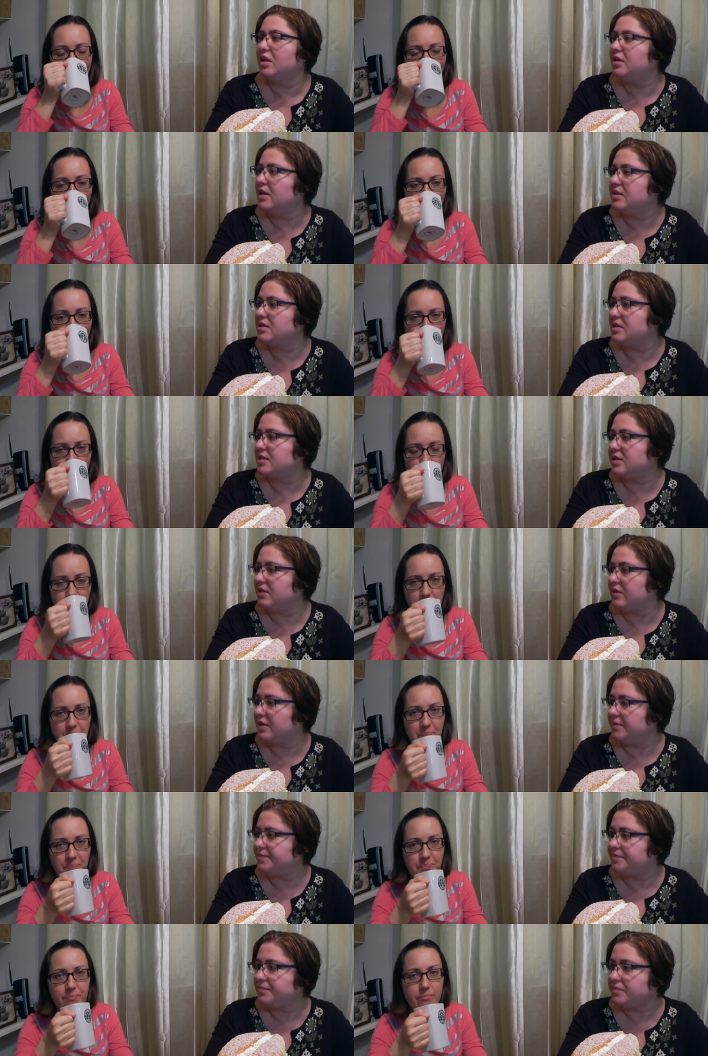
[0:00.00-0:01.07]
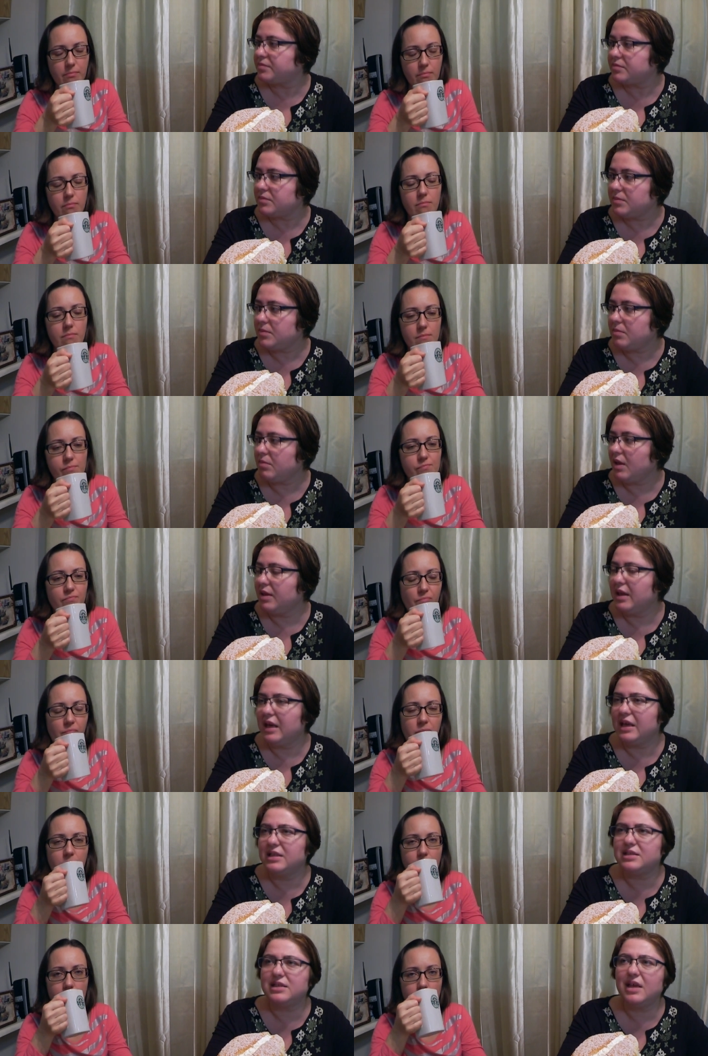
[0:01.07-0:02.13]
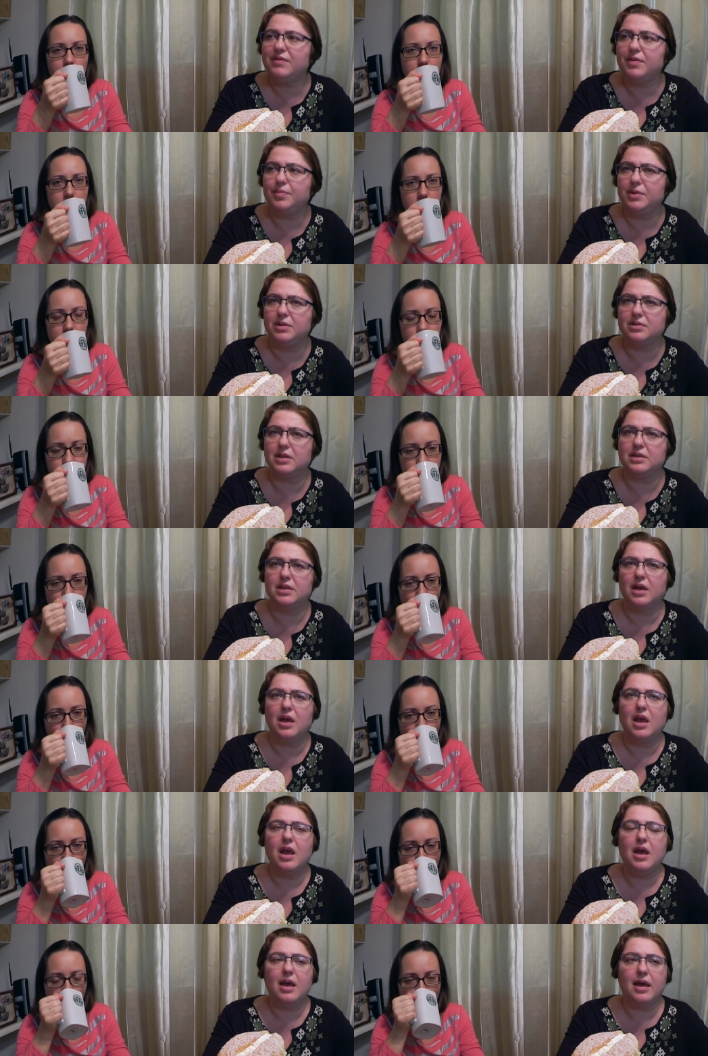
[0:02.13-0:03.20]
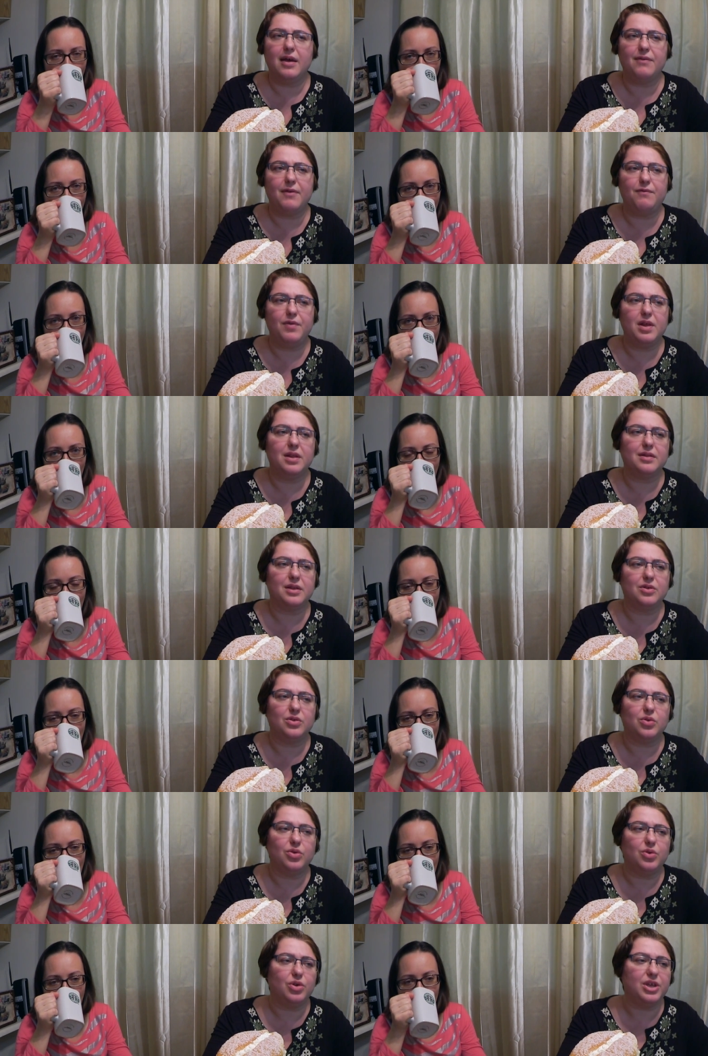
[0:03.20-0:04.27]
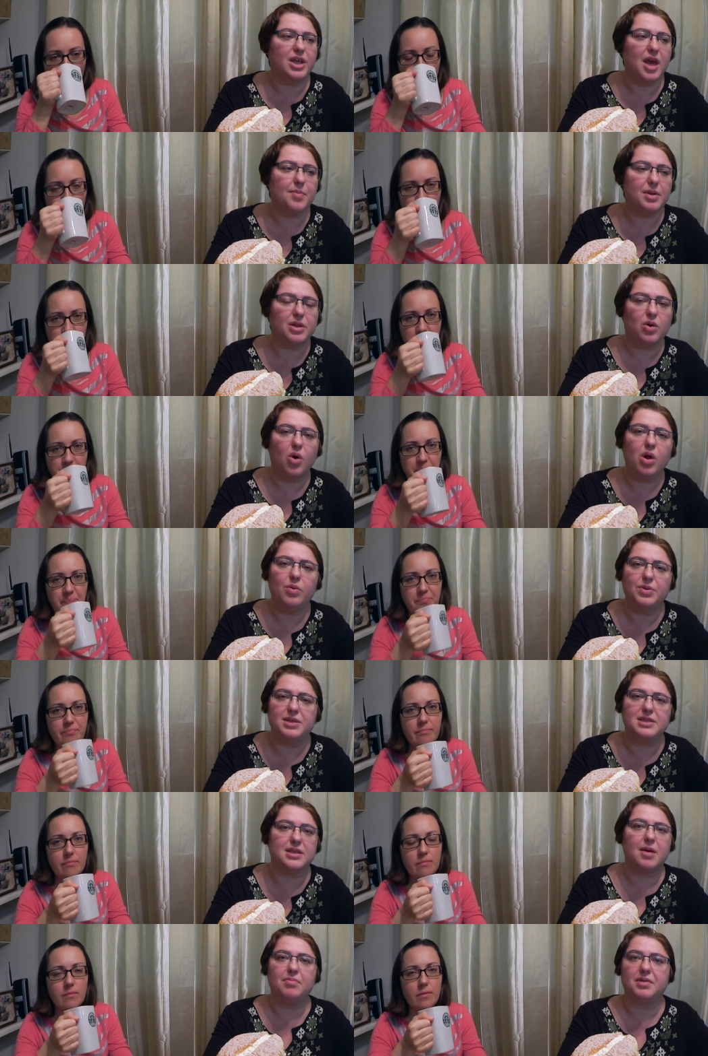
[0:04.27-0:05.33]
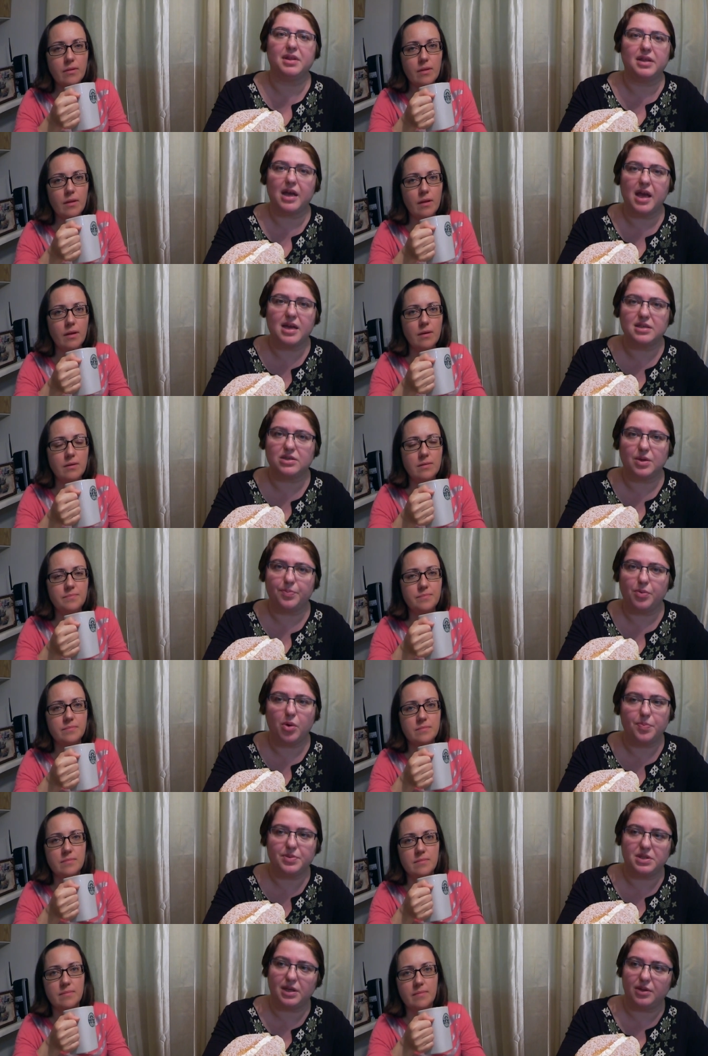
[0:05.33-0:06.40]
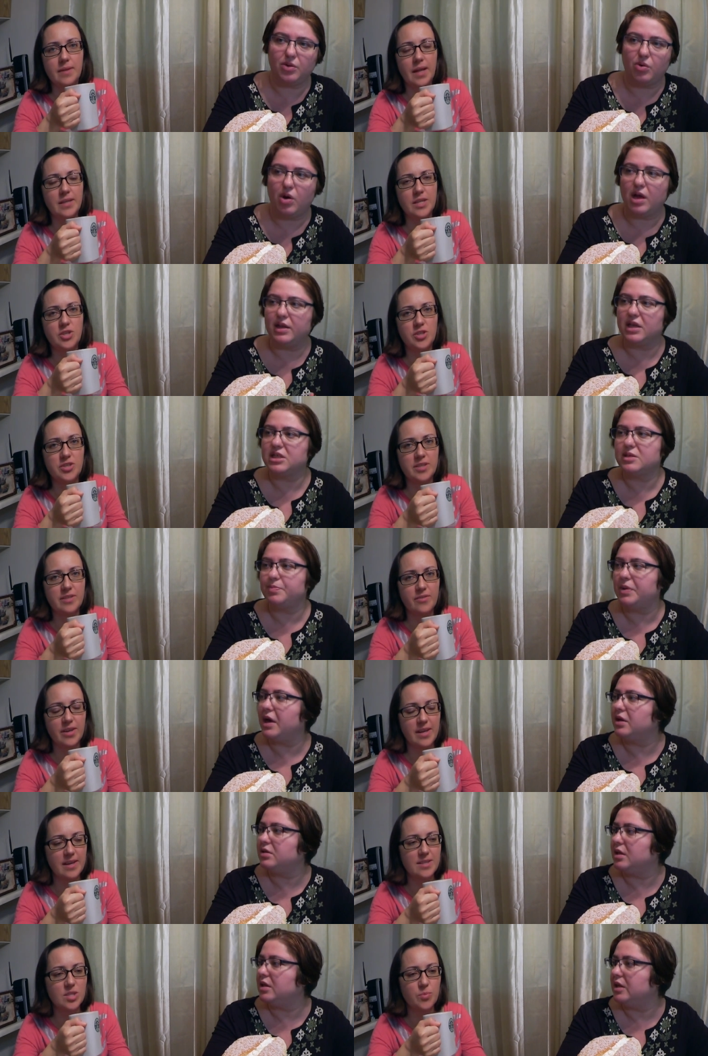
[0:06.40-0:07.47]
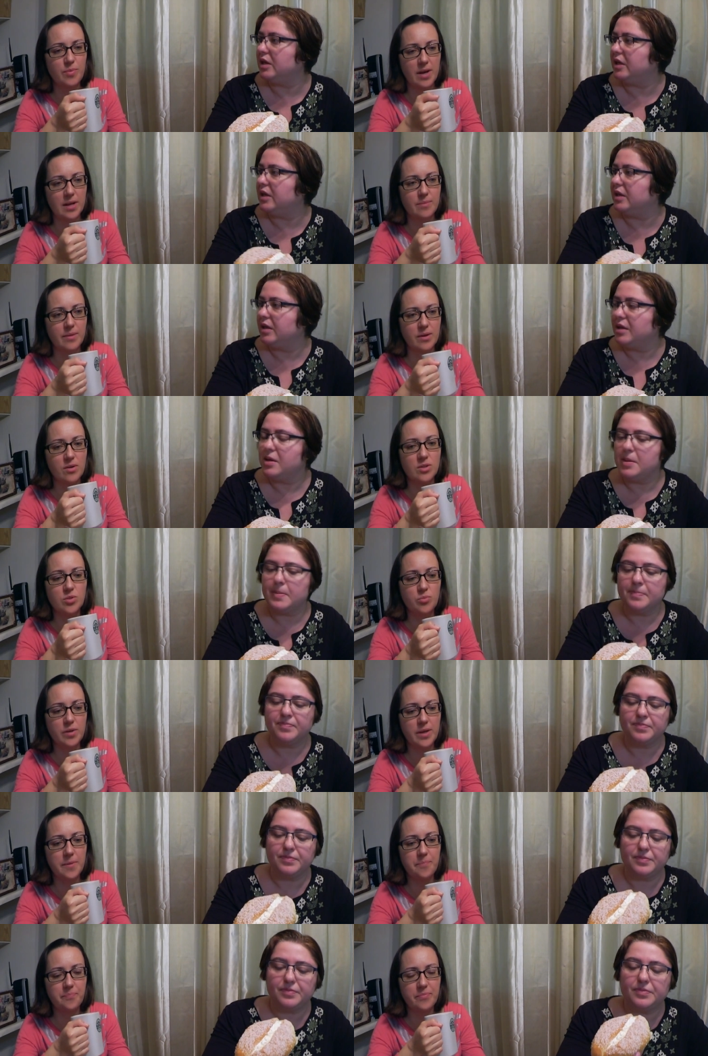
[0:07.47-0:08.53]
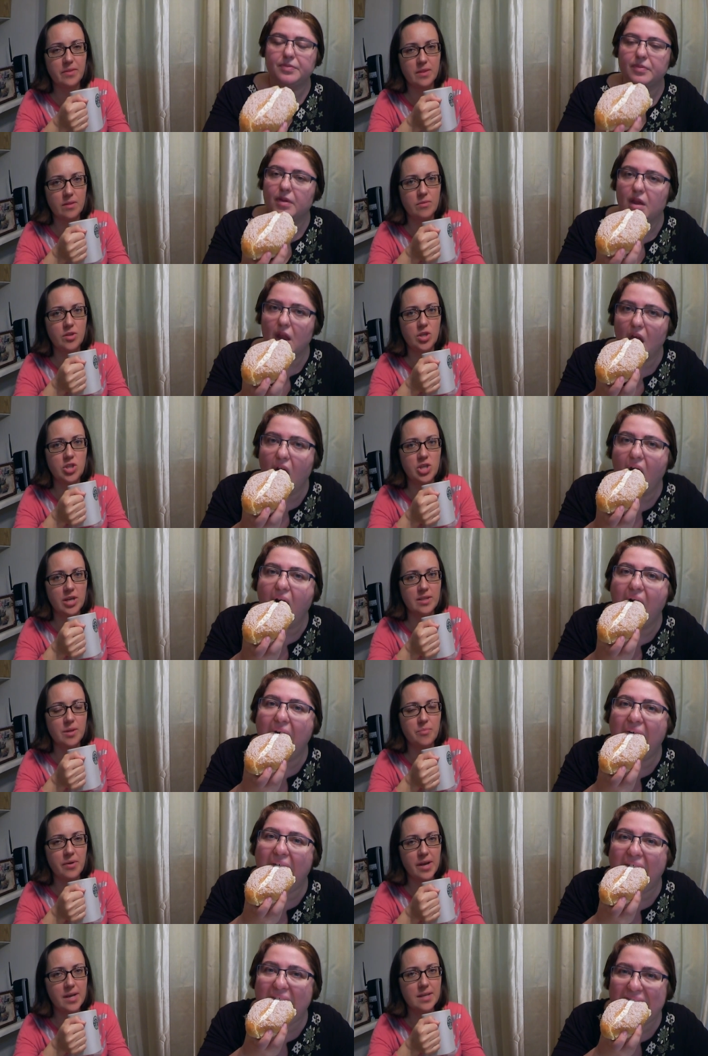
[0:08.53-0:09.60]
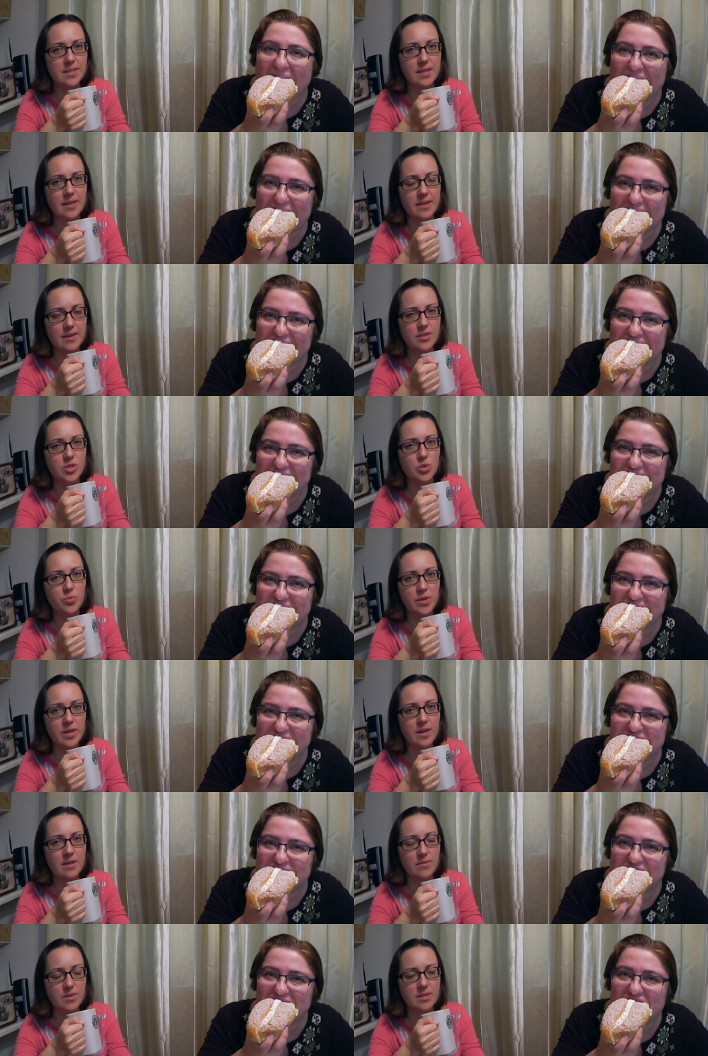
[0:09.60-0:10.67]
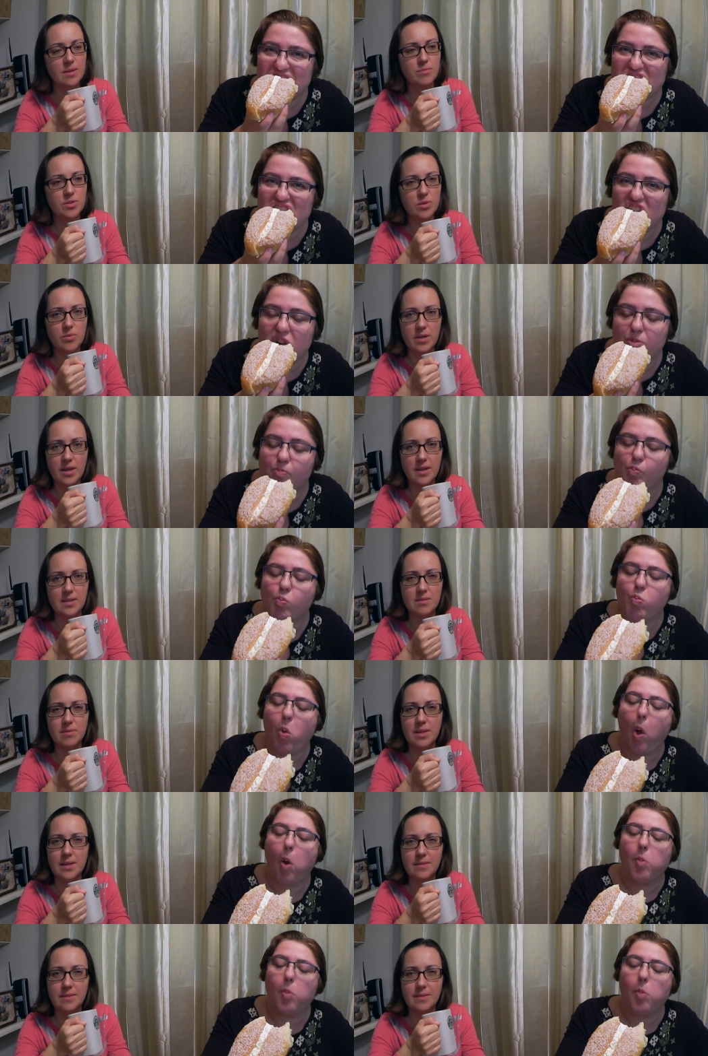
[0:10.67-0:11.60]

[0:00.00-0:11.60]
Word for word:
Speaker 1: unnecessary. Like, it's never been that I have a feeling that, you know, you came and always something
Speaker 2: extra
Speaker 1: pops in,
Speaker 2: or that you didn't really expect. Because we did check the brakes and they're squeaking, there was some squeakiness, and